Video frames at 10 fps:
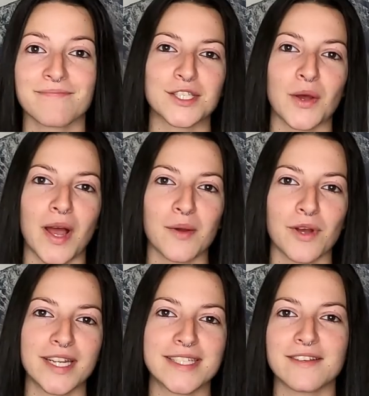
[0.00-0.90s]
So I
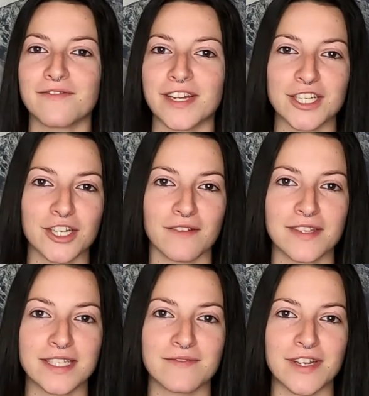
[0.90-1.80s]
wanted to finish off
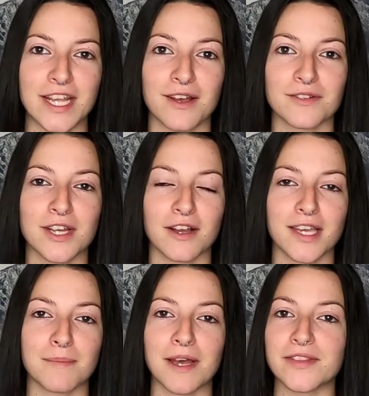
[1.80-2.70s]
this video
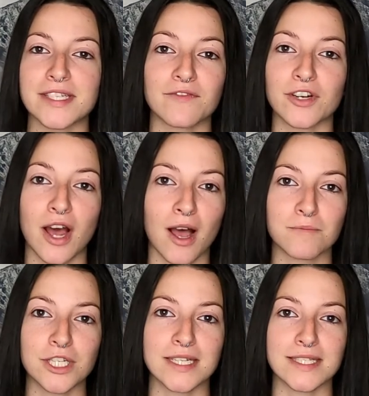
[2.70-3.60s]
talking about the different
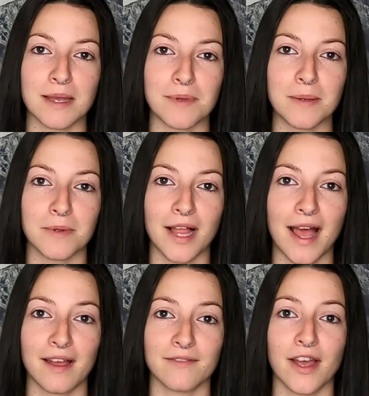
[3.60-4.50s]
options that people have